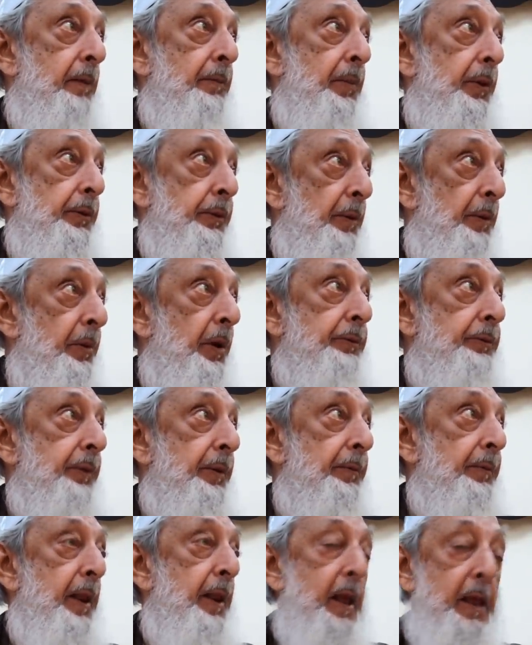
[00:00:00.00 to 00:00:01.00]
But the
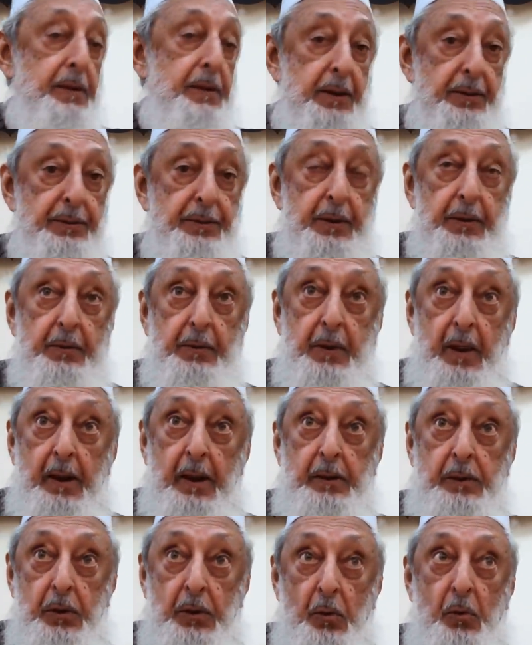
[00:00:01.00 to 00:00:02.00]
bottom line is that
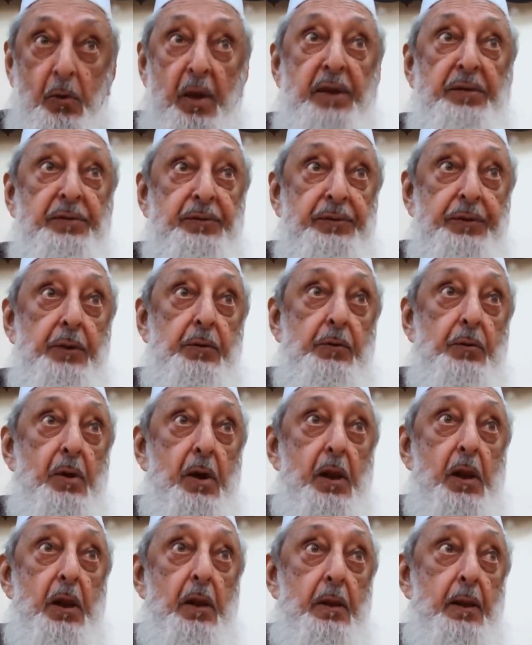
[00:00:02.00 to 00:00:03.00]
the Western
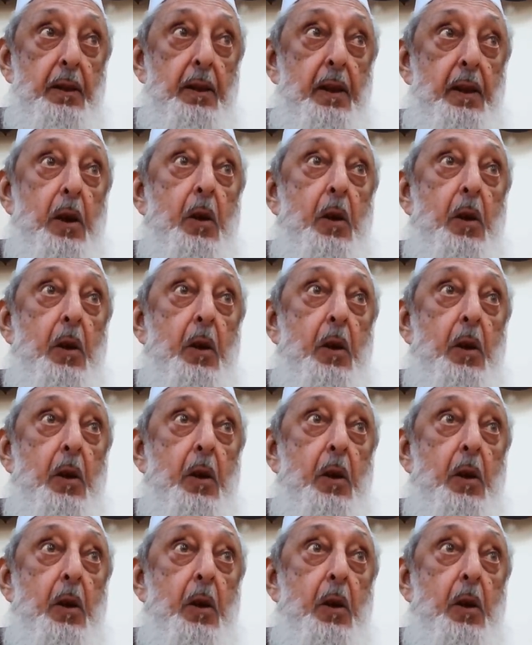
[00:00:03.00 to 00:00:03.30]
world